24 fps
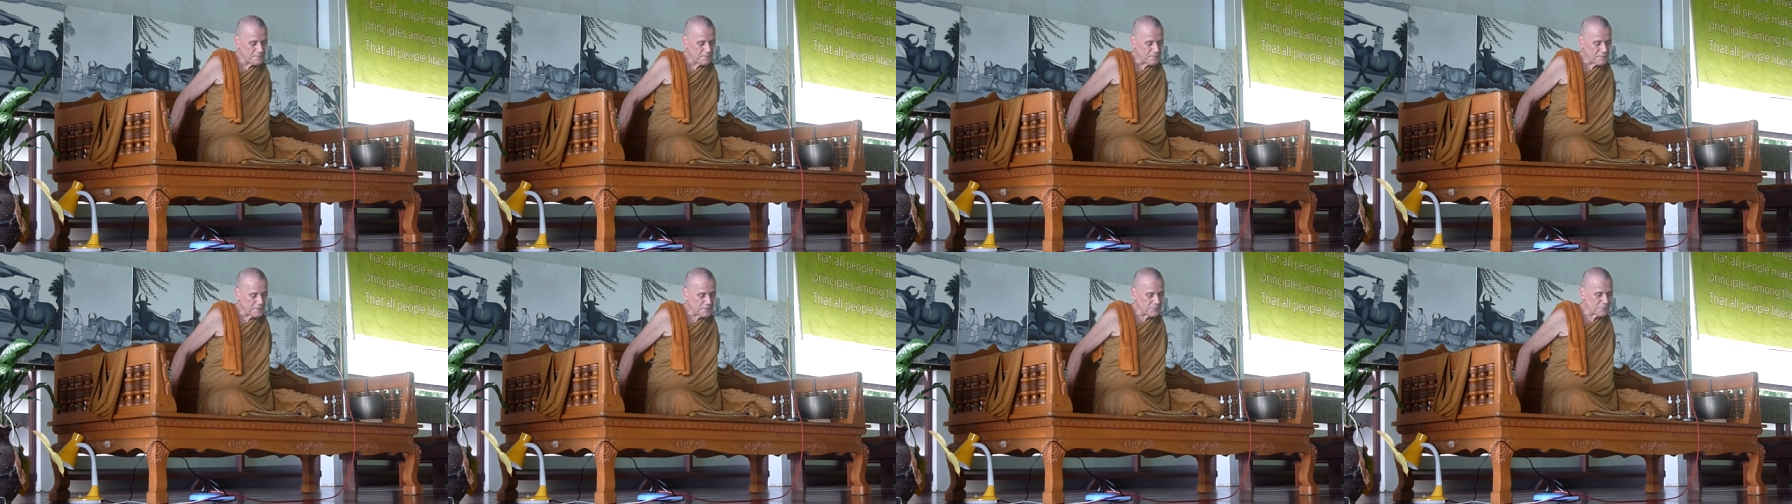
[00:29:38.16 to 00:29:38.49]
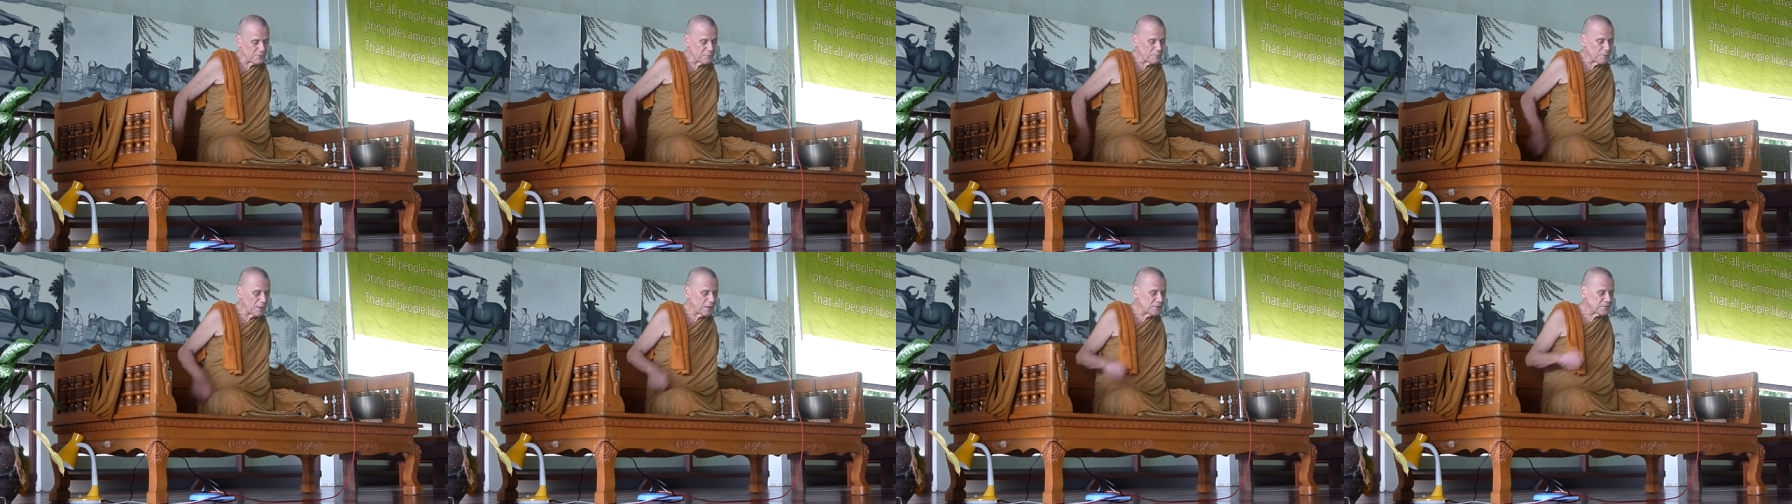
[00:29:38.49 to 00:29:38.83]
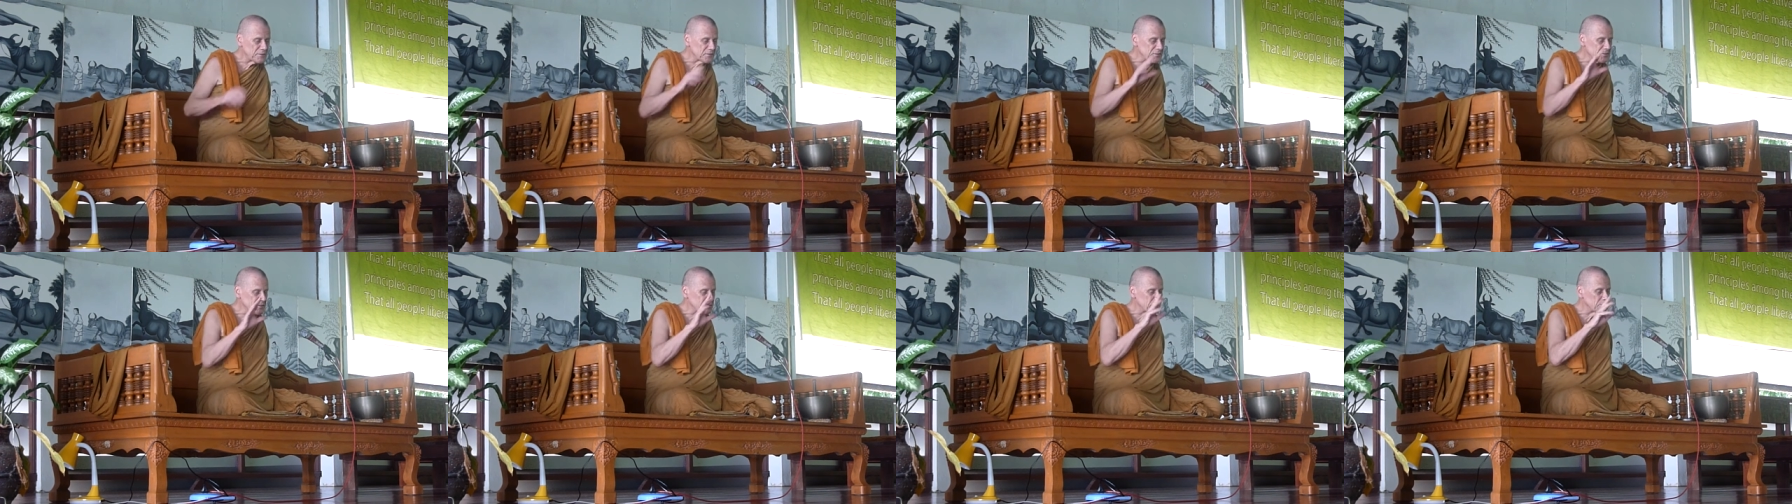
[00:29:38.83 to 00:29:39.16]
And if the mind
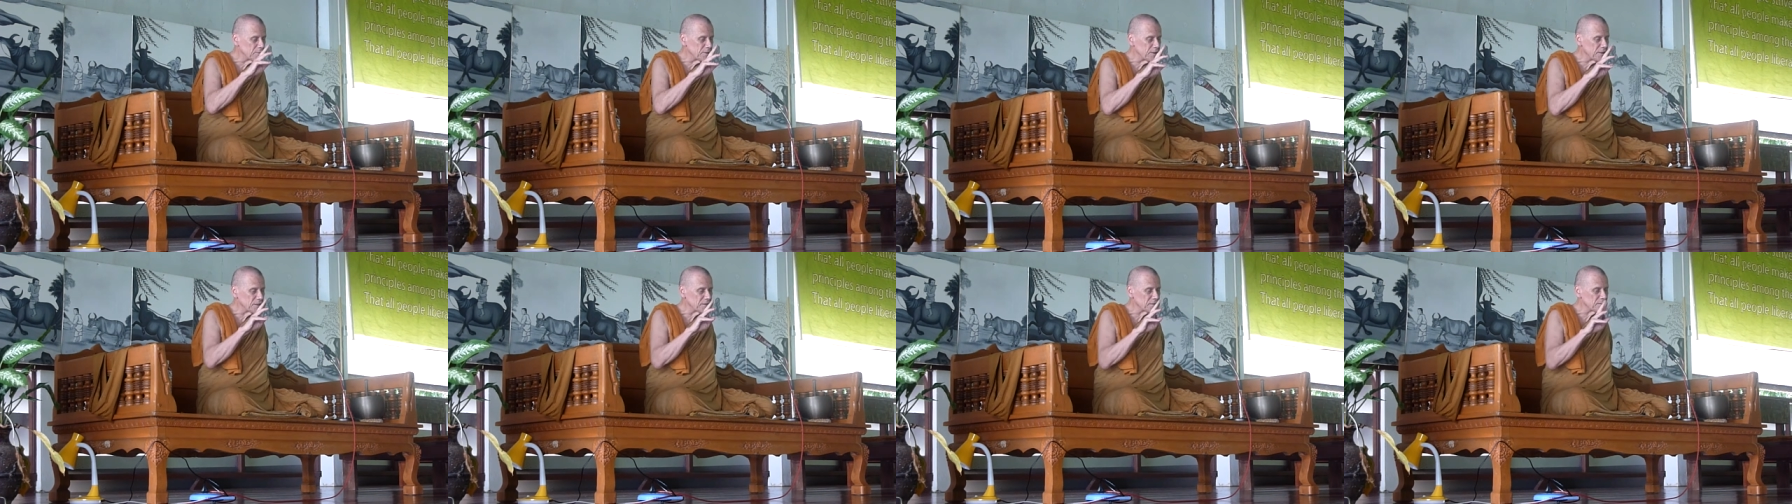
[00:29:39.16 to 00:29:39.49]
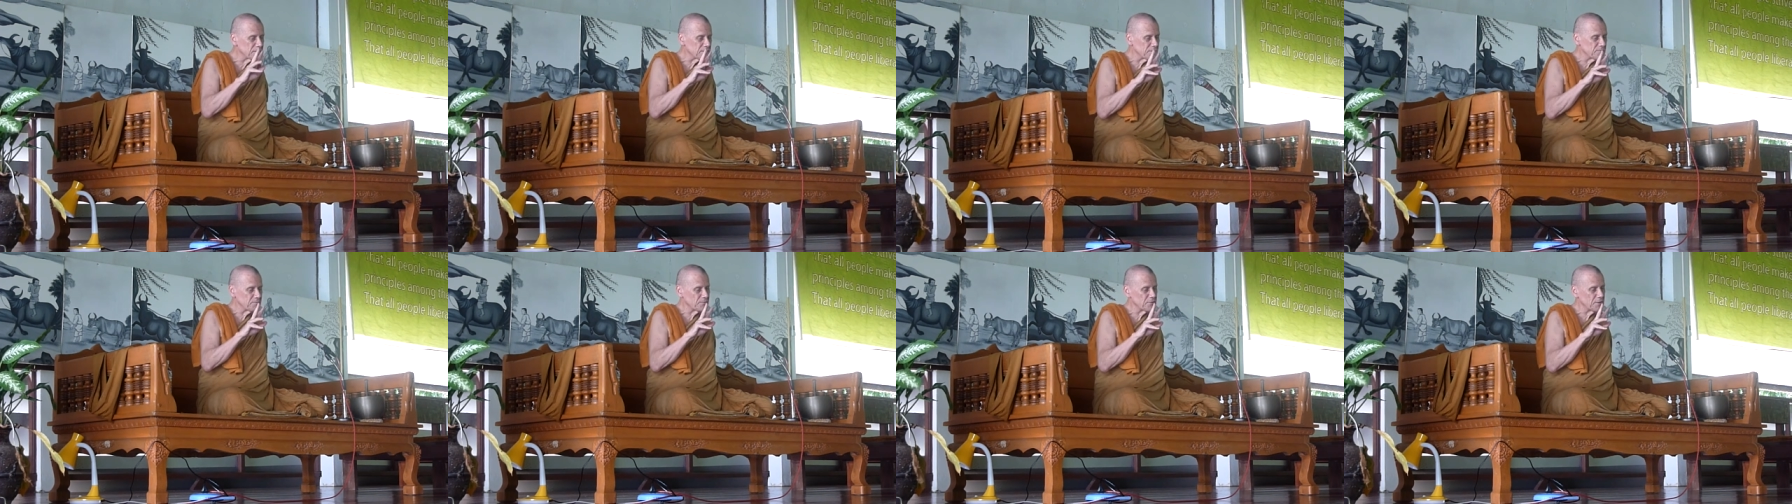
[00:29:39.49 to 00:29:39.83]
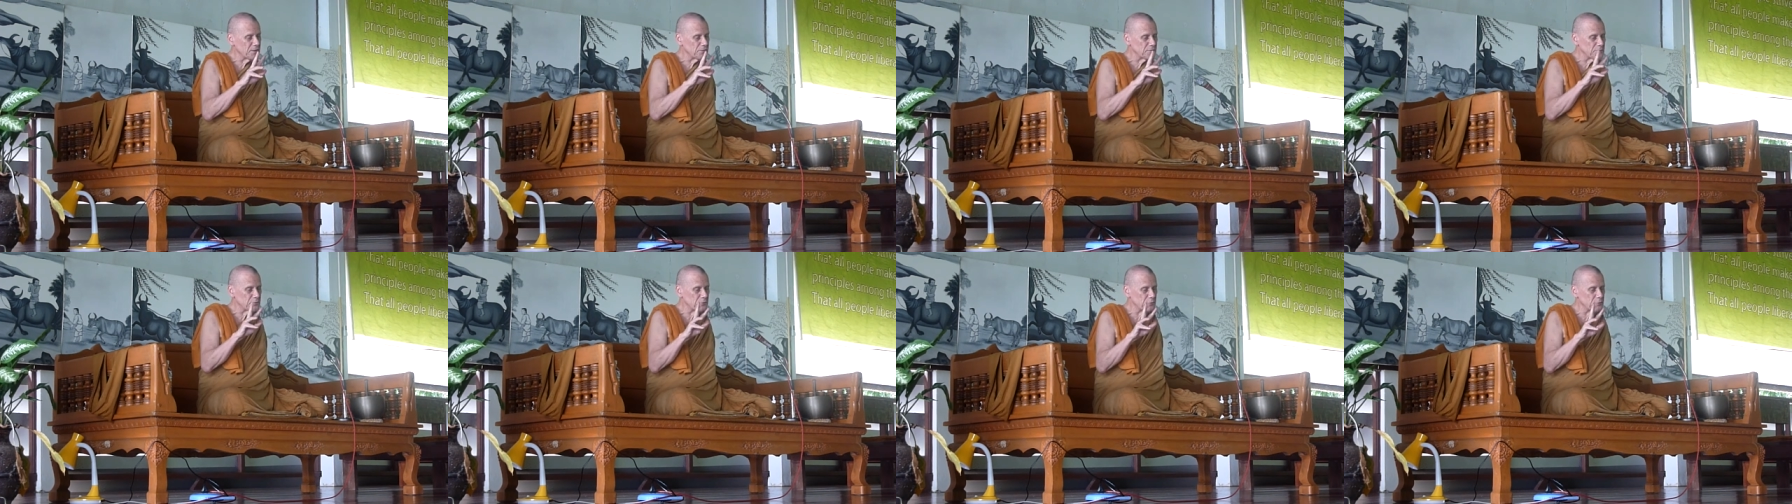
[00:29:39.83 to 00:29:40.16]
is split
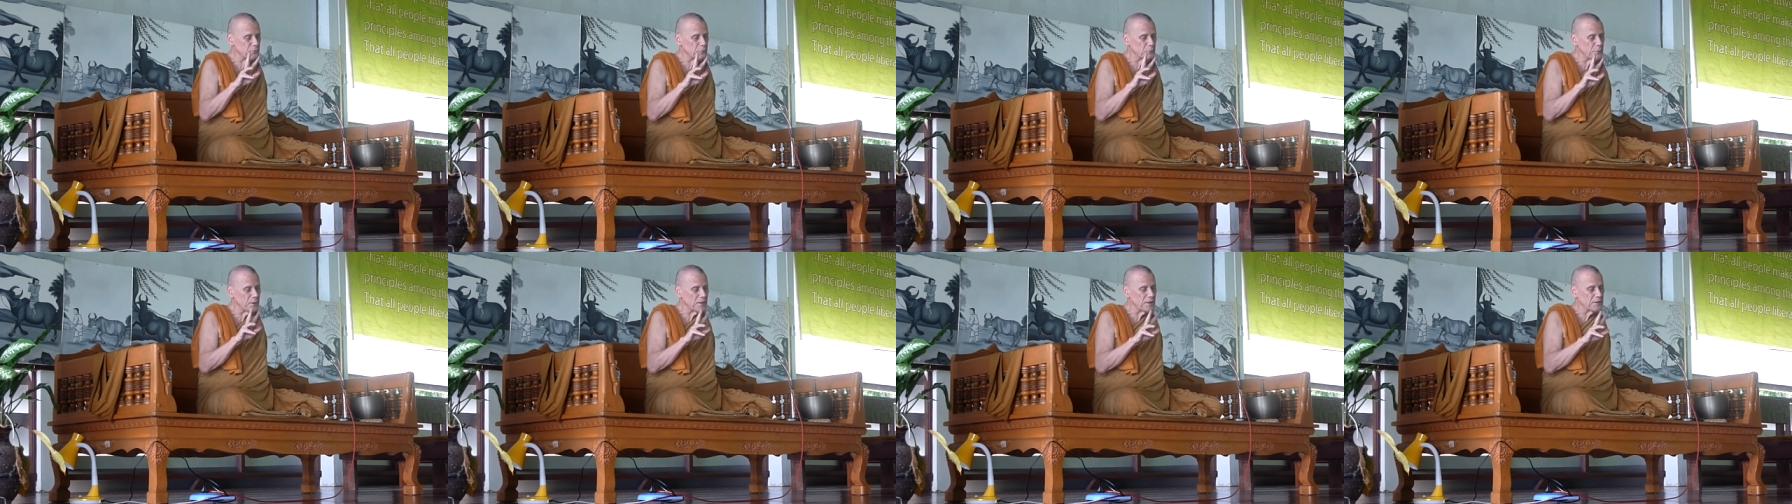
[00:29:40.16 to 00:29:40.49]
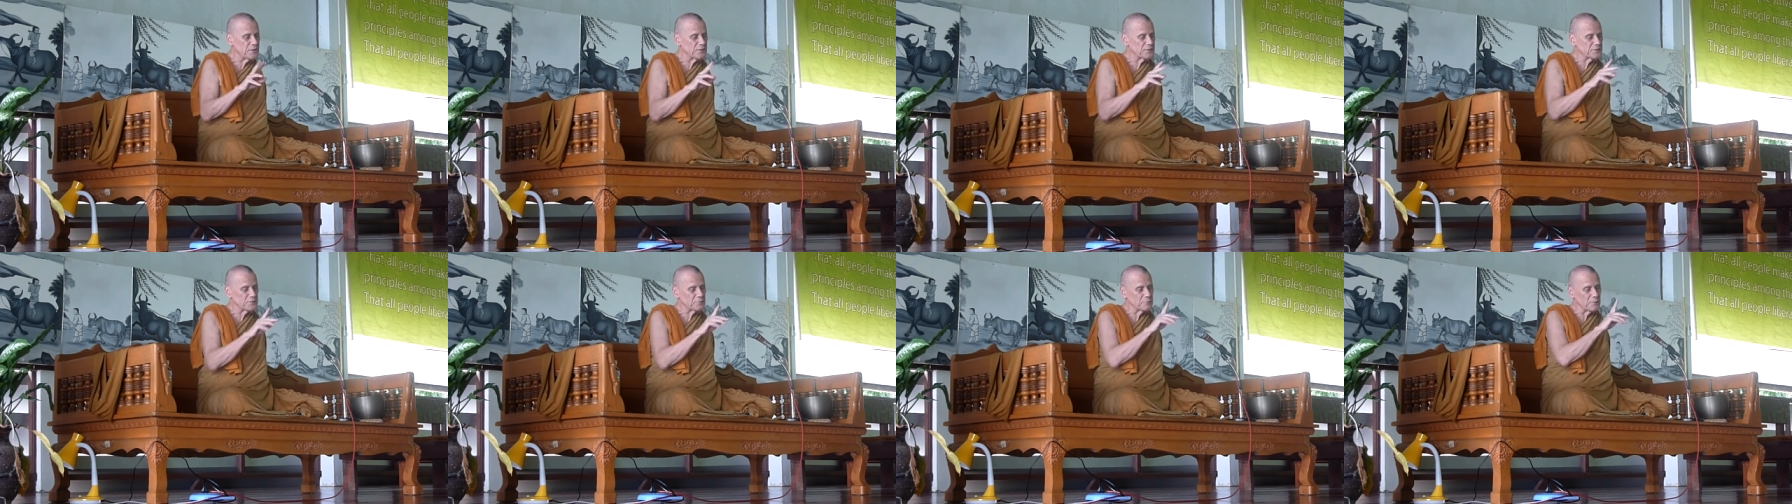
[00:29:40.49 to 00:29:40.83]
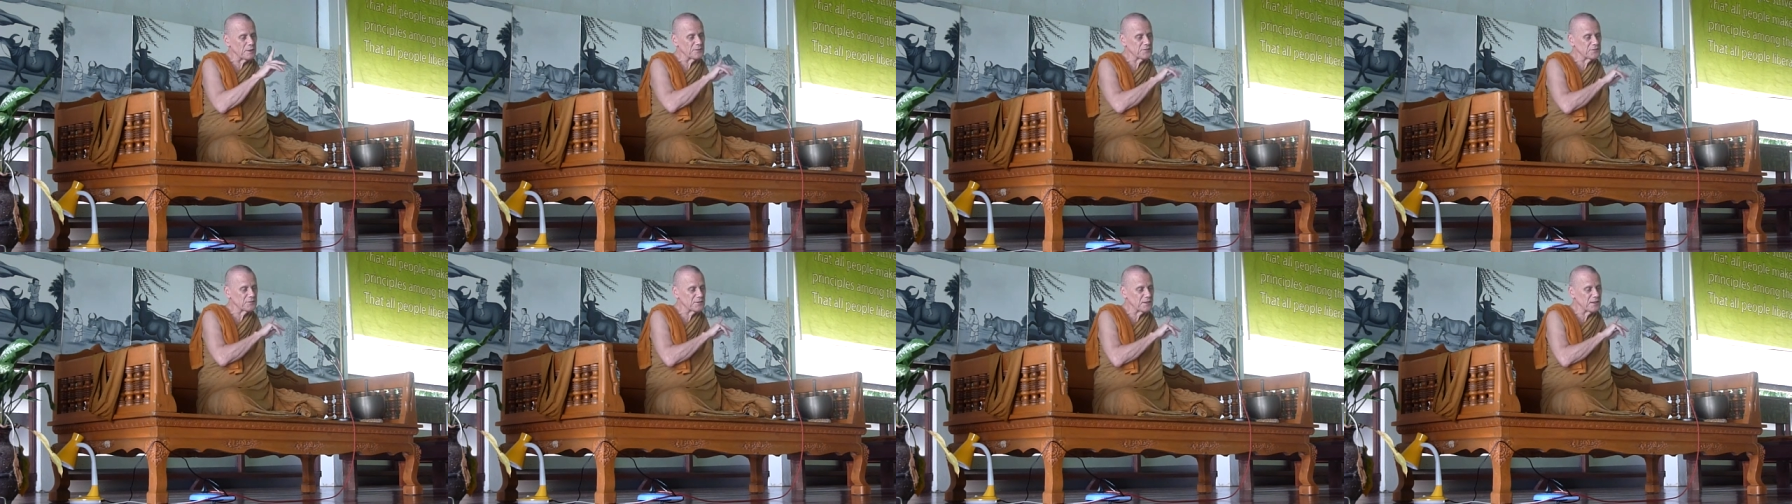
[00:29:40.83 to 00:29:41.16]
in two ways,
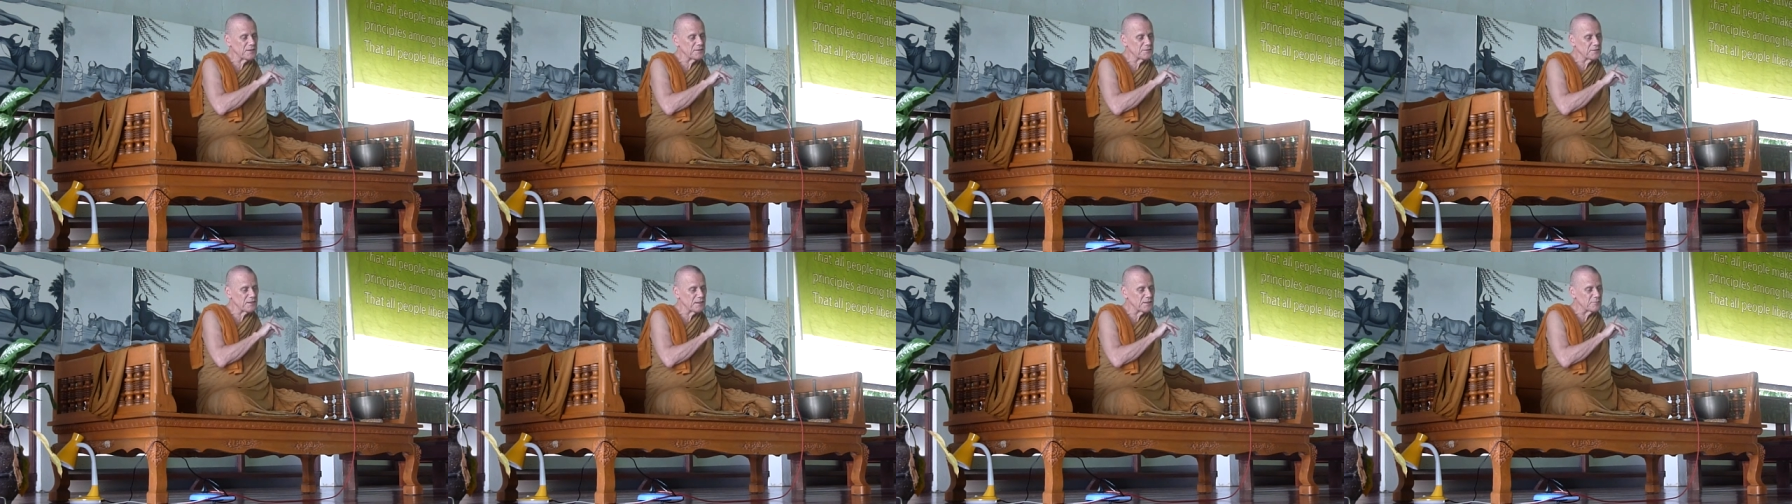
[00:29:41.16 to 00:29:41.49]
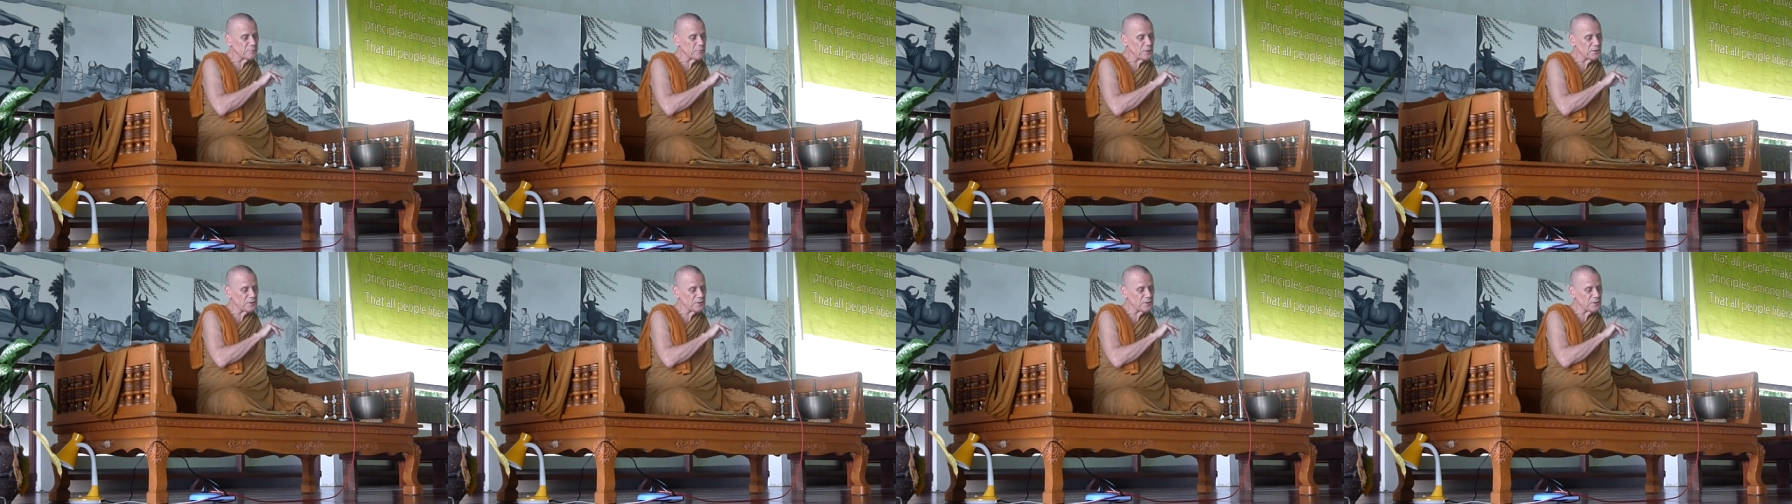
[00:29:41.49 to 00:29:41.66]
one side then